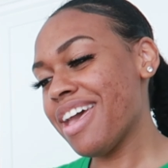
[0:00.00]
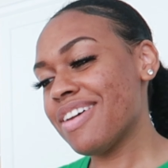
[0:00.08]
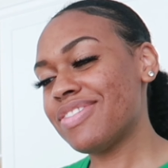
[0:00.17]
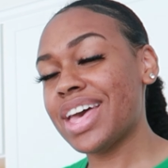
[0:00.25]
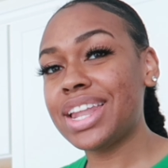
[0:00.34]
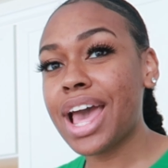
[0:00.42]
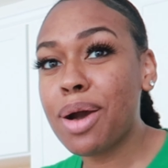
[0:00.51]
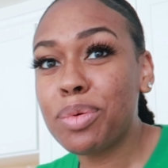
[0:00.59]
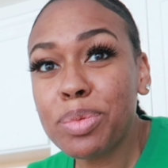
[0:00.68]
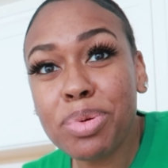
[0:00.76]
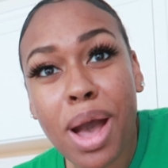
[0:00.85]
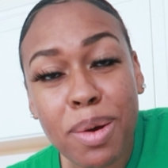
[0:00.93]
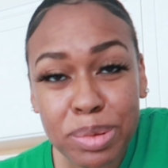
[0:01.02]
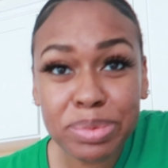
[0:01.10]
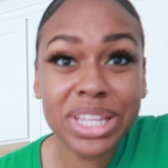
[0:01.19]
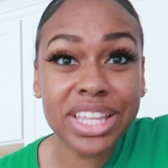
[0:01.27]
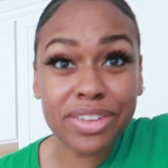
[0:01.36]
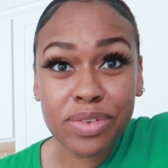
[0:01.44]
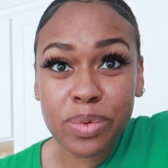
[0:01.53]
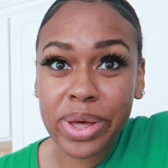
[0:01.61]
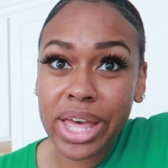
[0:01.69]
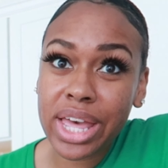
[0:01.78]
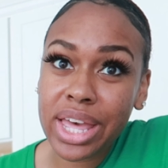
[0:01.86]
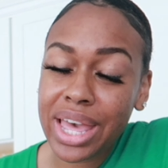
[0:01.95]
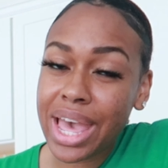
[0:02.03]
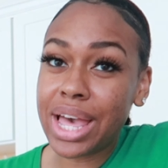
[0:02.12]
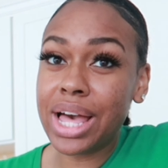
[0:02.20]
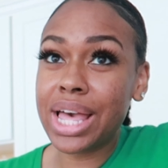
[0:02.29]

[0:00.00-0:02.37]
that I will probably give away